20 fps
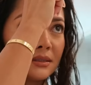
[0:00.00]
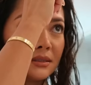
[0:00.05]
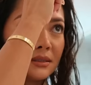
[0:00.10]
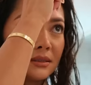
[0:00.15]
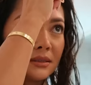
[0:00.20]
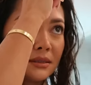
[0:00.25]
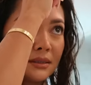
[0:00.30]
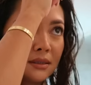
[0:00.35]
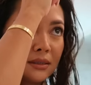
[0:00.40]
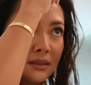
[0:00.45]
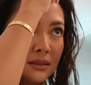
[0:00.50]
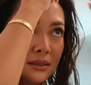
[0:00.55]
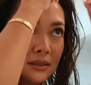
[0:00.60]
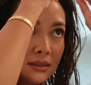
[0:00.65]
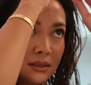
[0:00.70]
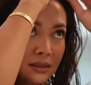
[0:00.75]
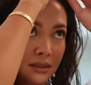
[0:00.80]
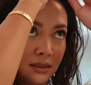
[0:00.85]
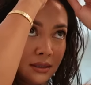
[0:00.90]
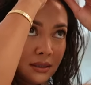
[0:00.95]
is to
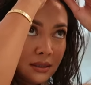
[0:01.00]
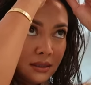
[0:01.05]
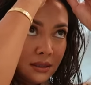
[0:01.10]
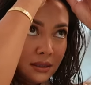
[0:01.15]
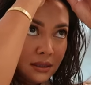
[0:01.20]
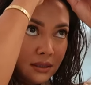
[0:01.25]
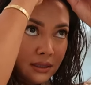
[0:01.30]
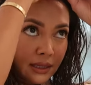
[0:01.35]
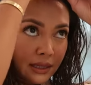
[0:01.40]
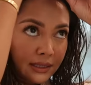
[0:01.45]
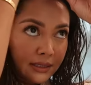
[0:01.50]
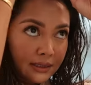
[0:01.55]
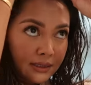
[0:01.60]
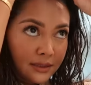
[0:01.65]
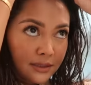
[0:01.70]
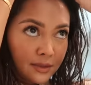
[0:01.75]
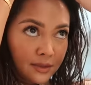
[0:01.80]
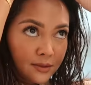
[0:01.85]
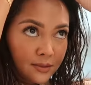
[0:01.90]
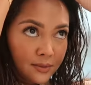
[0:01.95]
like
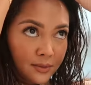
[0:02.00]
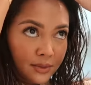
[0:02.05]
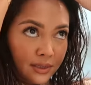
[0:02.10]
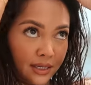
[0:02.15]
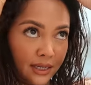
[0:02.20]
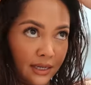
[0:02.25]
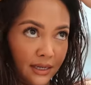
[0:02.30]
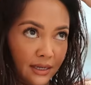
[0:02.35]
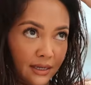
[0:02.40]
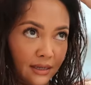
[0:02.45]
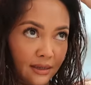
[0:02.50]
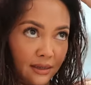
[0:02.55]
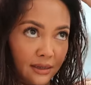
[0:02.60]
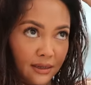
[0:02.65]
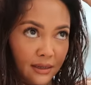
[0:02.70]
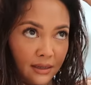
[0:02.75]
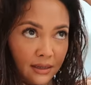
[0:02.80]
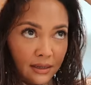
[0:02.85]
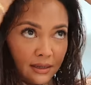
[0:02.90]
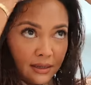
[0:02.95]
split
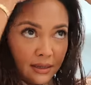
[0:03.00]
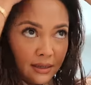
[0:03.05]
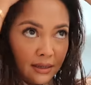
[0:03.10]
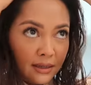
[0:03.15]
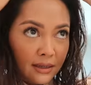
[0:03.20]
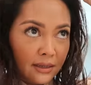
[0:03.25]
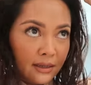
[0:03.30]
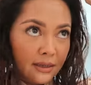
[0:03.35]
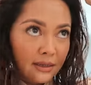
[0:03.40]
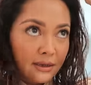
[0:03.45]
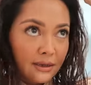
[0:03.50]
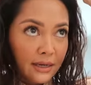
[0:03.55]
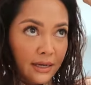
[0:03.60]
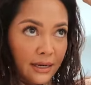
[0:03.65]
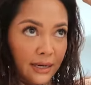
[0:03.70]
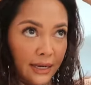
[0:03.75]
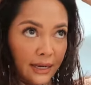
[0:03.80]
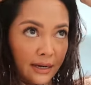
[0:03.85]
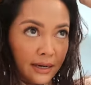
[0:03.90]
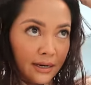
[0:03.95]
your
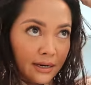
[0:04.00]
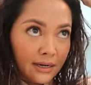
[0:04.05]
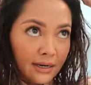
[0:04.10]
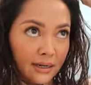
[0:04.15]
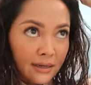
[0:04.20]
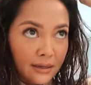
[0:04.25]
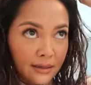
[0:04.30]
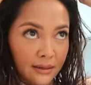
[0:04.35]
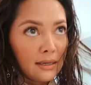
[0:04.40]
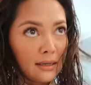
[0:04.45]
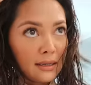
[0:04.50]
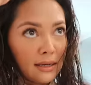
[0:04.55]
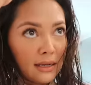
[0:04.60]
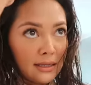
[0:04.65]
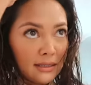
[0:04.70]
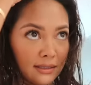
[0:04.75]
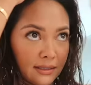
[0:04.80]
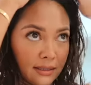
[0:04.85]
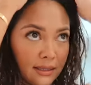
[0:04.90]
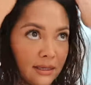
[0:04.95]
hair
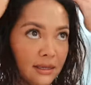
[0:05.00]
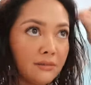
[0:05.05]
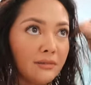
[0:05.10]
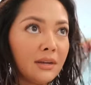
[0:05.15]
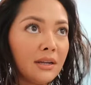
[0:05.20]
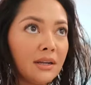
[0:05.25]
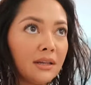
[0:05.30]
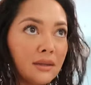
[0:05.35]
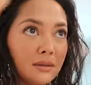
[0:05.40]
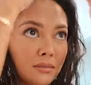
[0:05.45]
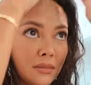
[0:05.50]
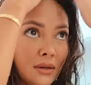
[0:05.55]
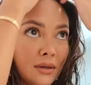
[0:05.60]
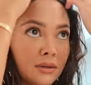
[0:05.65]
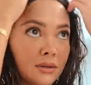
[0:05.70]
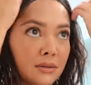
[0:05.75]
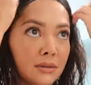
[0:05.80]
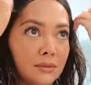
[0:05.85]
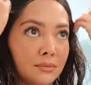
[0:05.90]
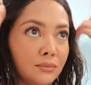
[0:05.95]
nice and even in the
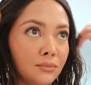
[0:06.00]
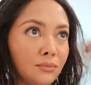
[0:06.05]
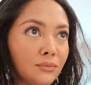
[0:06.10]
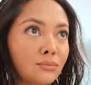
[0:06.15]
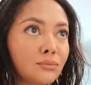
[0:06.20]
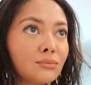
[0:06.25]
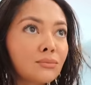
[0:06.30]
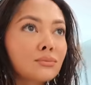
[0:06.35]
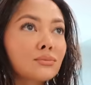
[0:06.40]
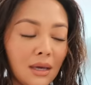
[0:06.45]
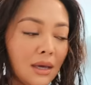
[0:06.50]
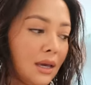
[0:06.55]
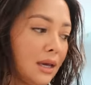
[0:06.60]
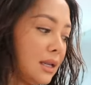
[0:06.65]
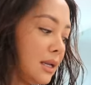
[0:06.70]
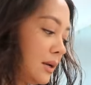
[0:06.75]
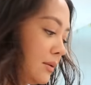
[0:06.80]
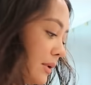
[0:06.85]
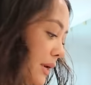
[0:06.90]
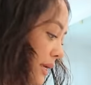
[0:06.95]
middle.
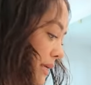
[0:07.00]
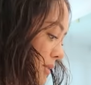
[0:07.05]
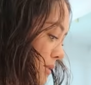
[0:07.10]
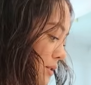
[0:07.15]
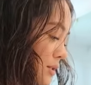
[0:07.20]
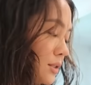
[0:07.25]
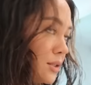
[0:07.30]
Anyway,